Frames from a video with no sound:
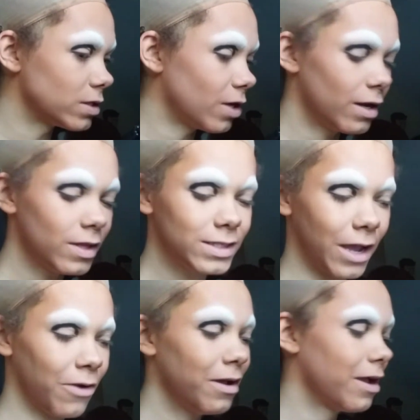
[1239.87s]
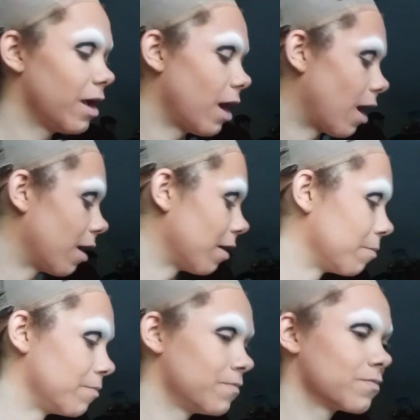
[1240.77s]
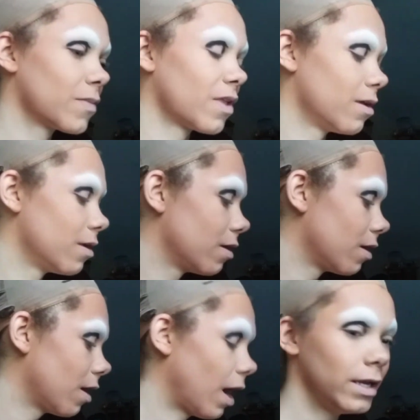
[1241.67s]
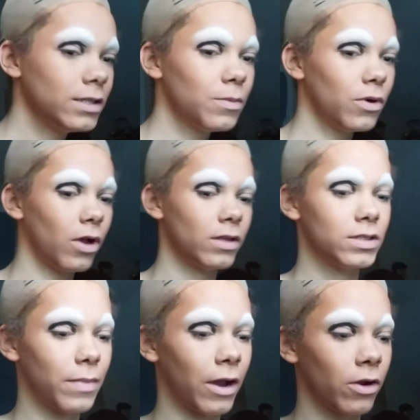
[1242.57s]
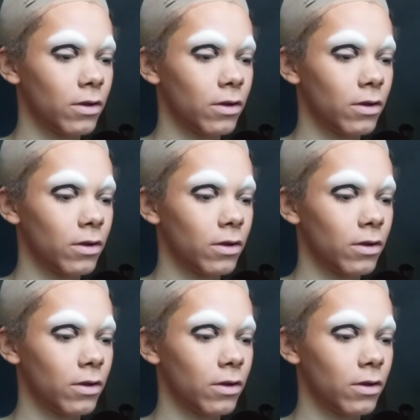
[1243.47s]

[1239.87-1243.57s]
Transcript: just thought of this now. I need to put on some